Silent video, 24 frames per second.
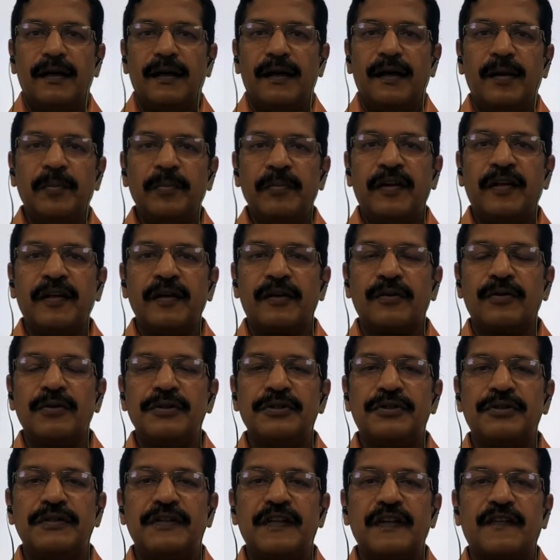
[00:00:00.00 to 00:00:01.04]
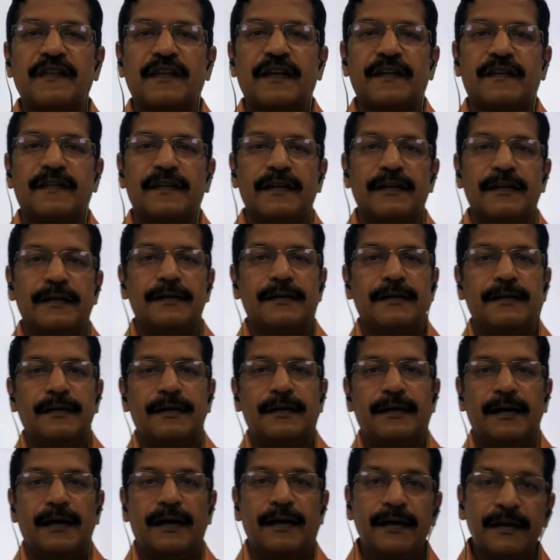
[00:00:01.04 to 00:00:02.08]
I am here going to discuss
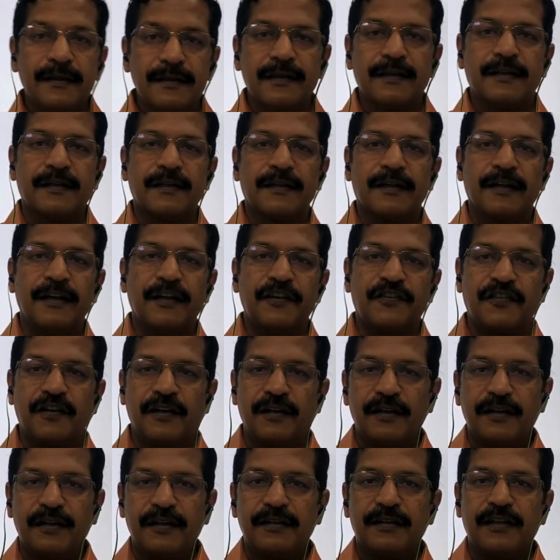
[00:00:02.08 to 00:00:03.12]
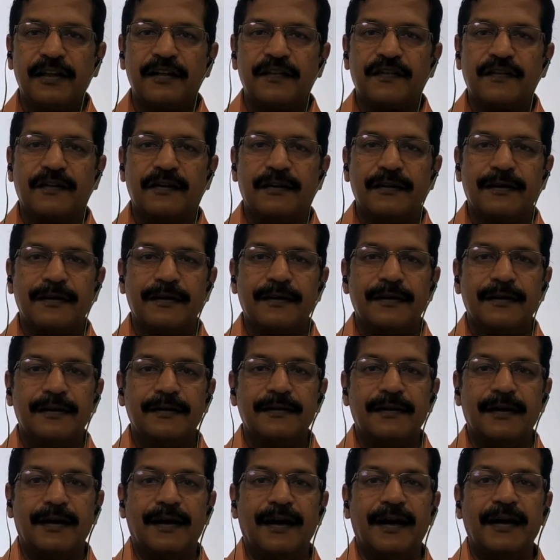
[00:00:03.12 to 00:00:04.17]
another relation that is called
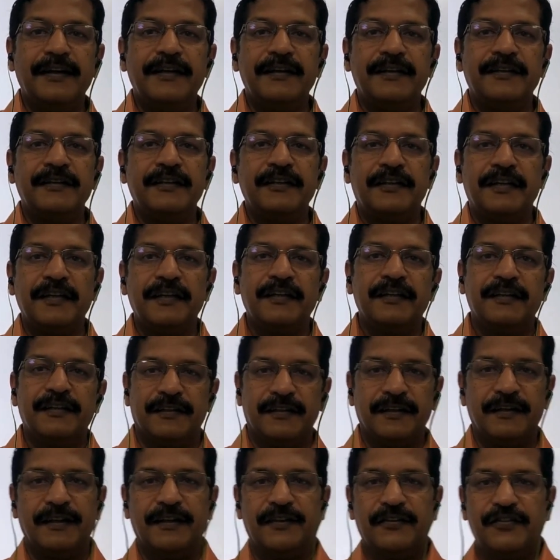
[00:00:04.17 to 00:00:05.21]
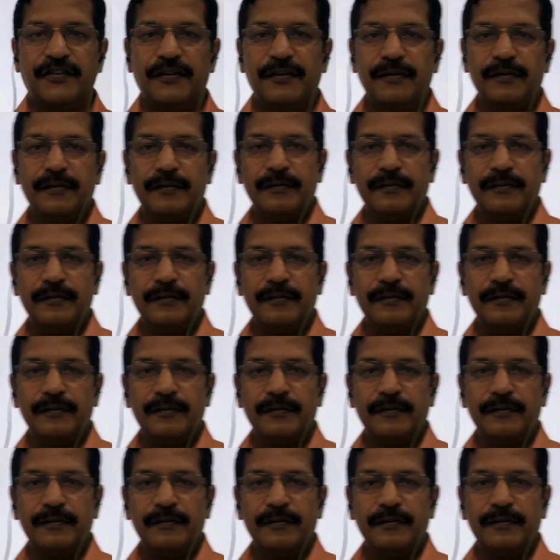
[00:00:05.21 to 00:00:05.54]
the identity relation.